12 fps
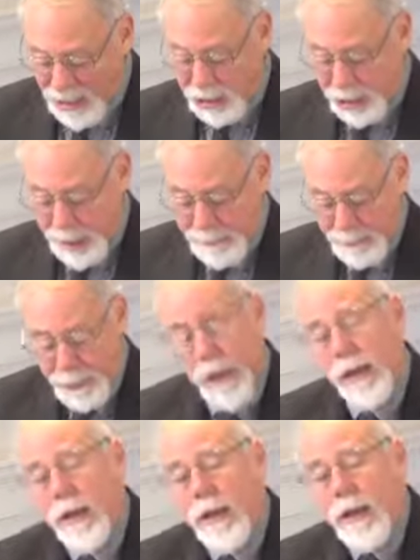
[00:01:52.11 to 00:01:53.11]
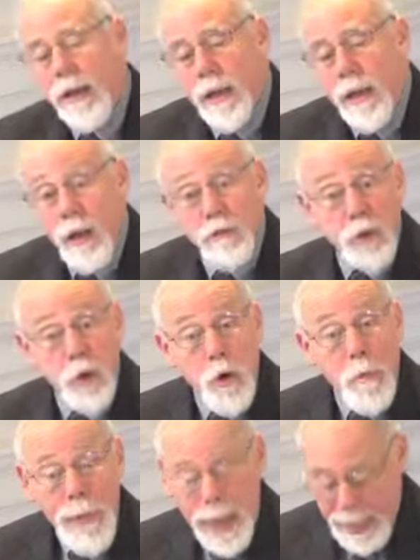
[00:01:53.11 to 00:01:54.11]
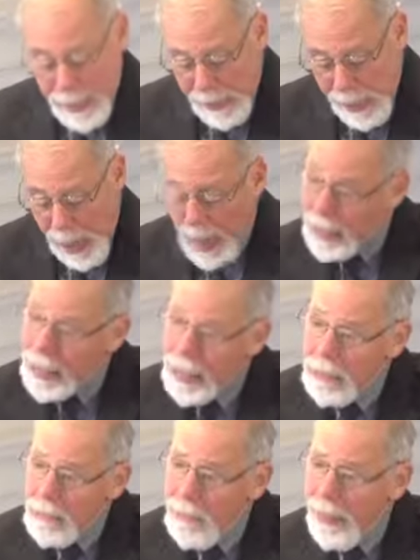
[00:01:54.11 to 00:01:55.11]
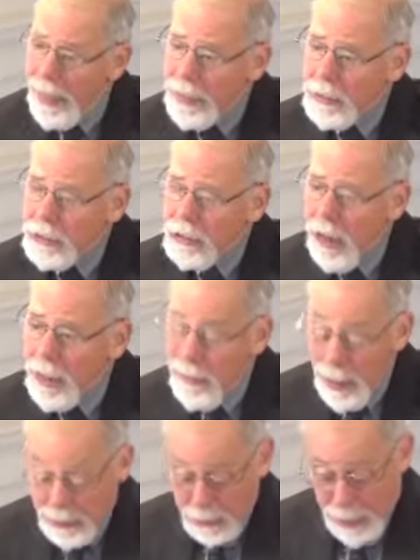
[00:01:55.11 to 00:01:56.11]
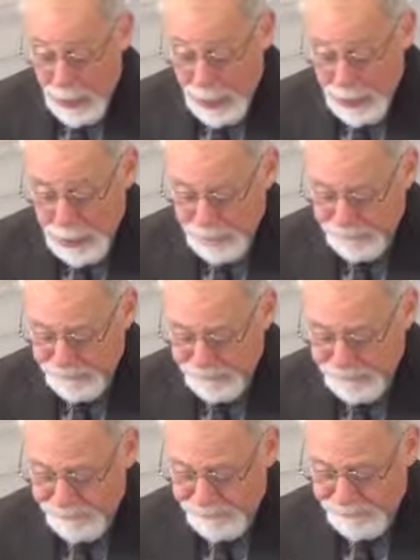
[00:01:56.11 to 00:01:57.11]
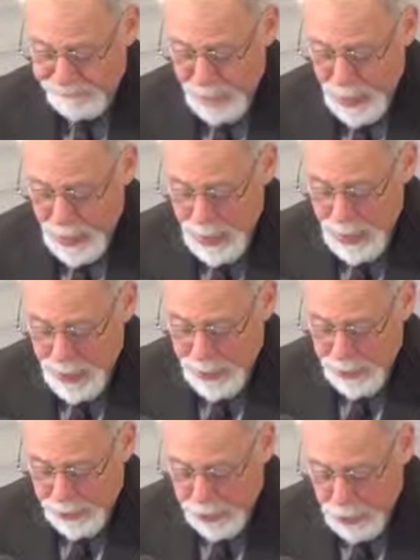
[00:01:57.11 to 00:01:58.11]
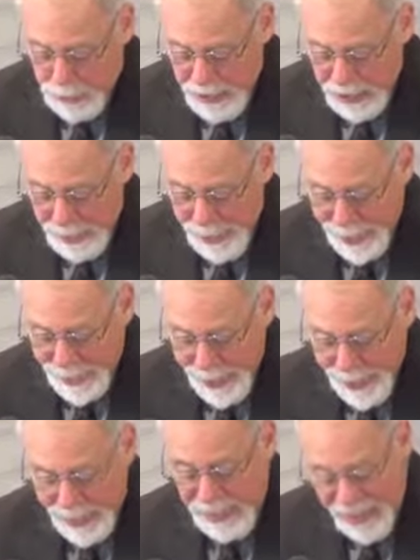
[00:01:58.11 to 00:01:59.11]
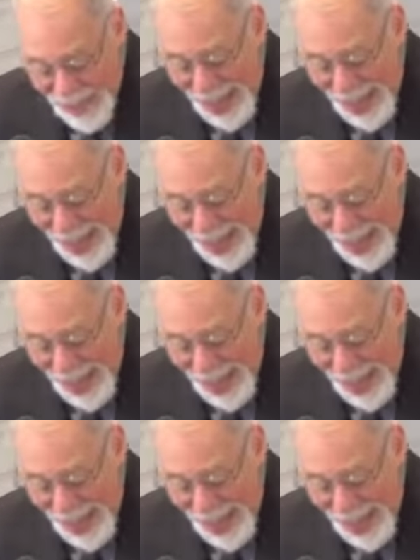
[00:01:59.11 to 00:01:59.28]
etching of 2 men lying in bed side by side. The curators maintain